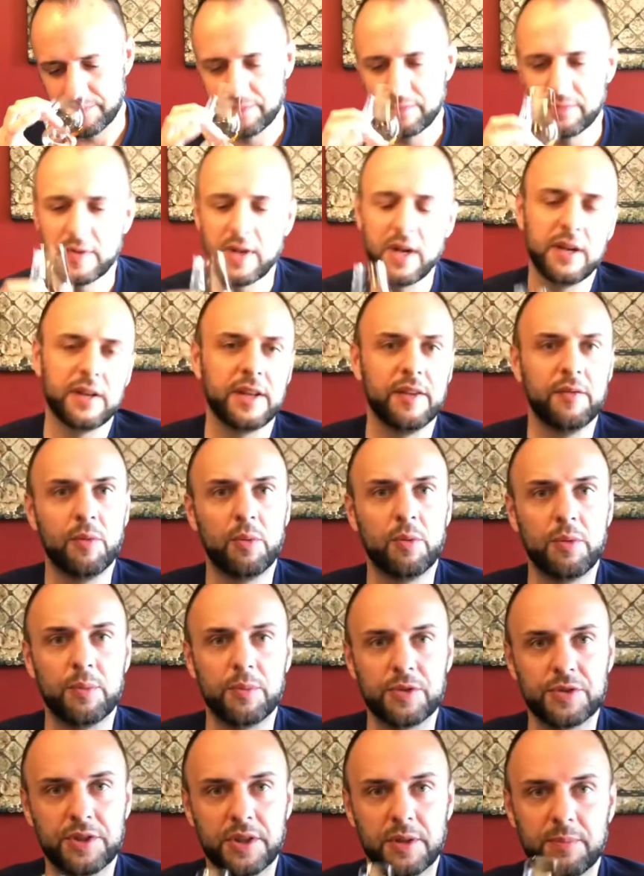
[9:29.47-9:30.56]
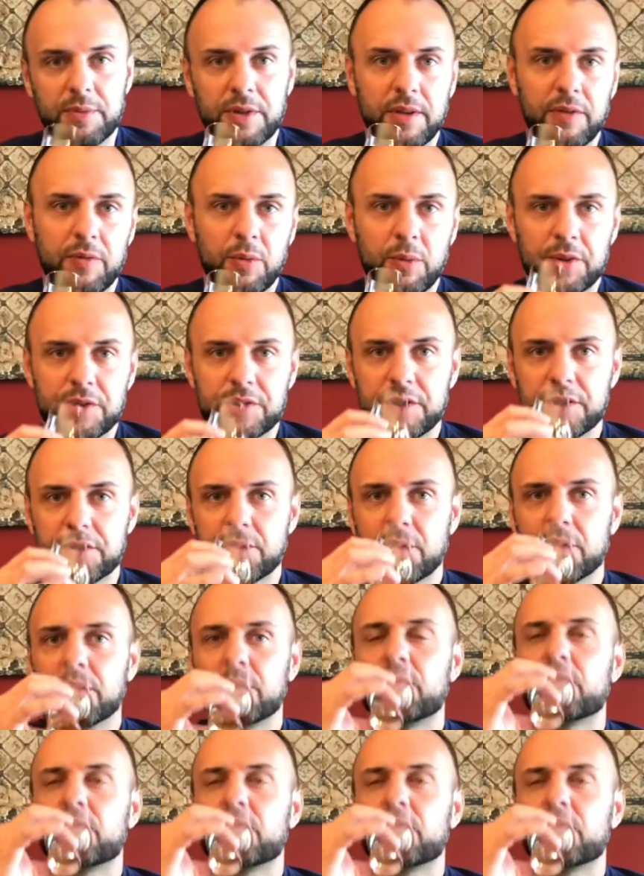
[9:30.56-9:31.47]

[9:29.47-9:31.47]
All right, give it one more sip and give it a whiskey score.